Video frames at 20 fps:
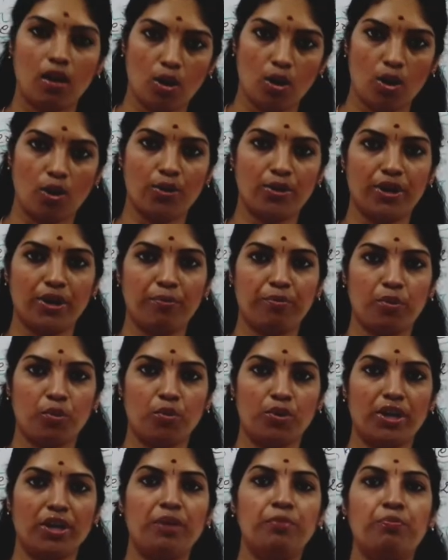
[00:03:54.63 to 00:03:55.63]

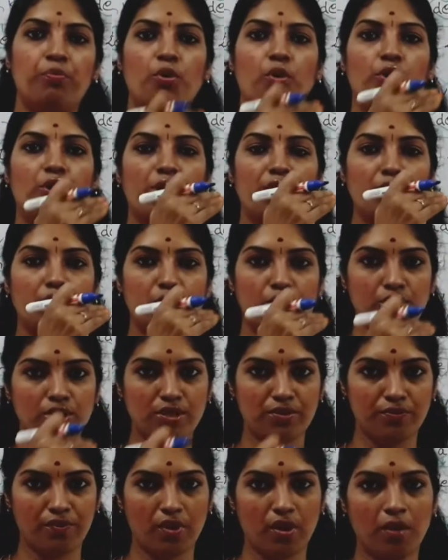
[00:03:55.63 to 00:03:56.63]
entrepot. Importing
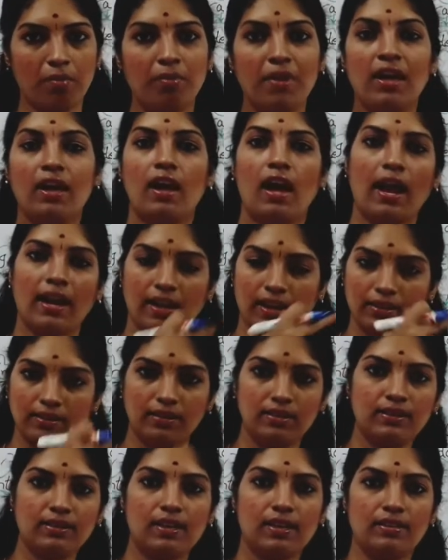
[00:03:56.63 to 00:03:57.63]
goods from
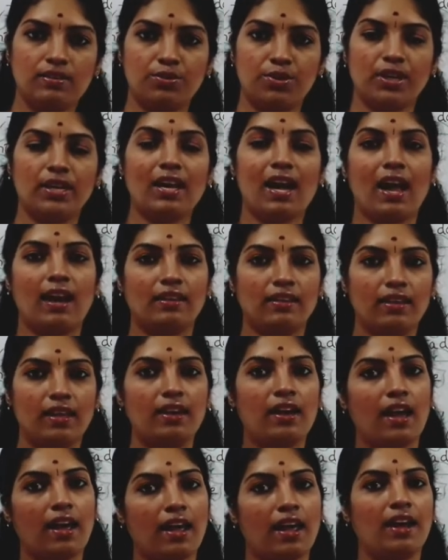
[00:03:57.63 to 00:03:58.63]
another country and then
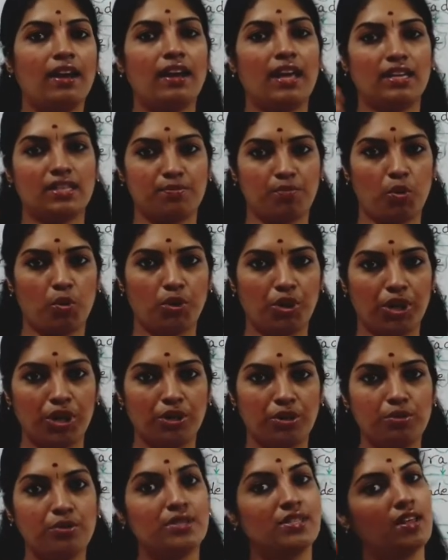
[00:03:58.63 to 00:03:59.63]
again exporting
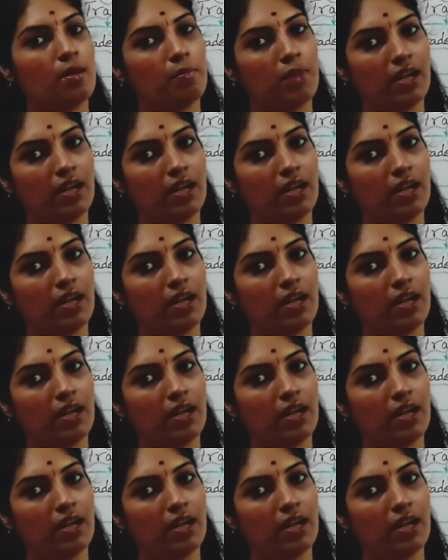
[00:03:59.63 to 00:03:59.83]
to some